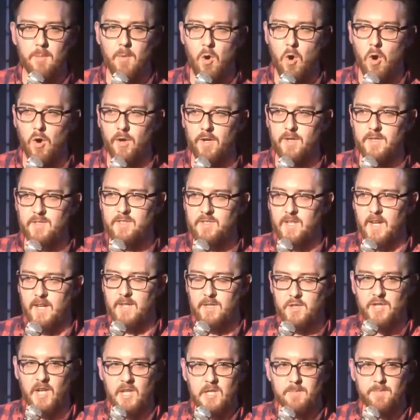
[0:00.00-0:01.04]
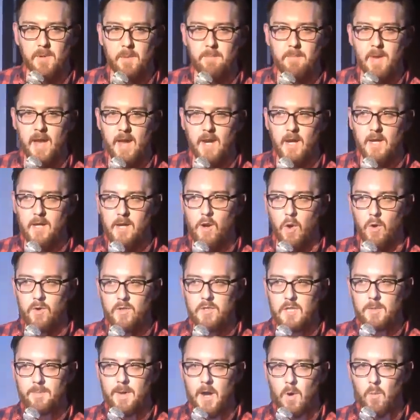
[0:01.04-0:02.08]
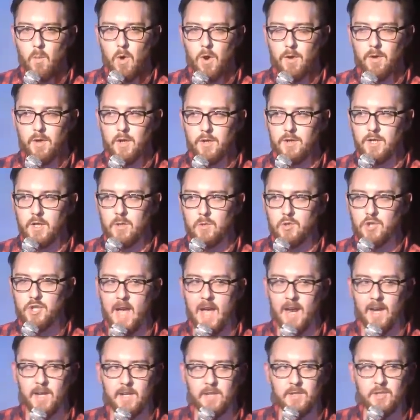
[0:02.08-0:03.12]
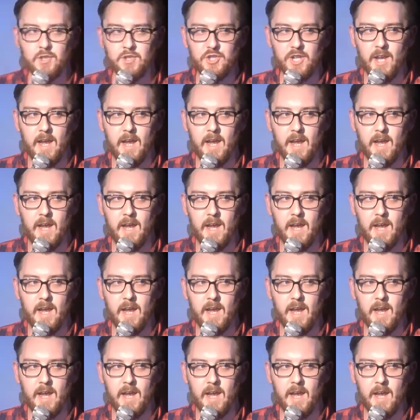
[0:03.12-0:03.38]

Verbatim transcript: morning saying she's been making noises about wanting a new challenge.